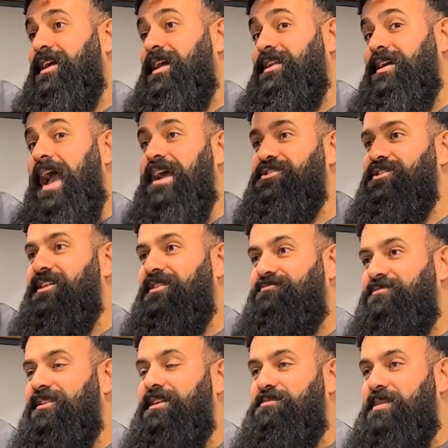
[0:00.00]
And it actually
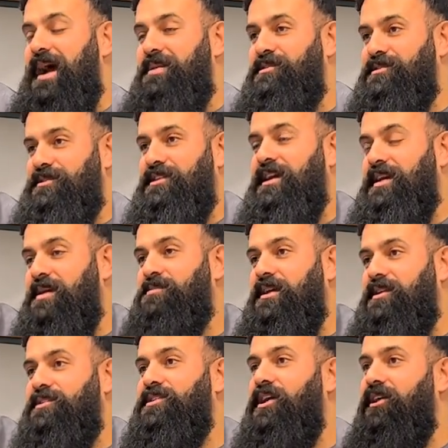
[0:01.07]
got really bad because it kept
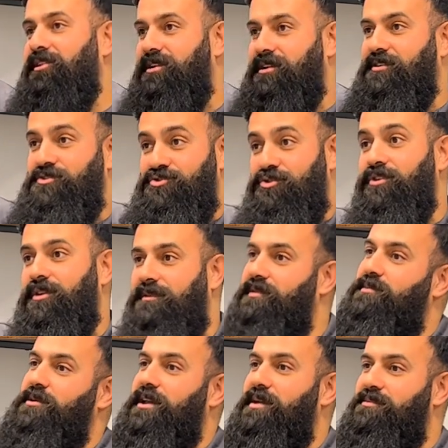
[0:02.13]
getting taller and control of
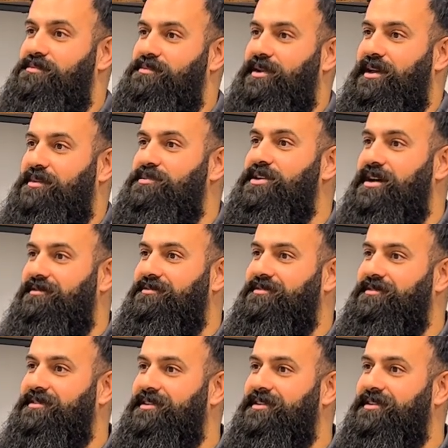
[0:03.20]
it became became tough.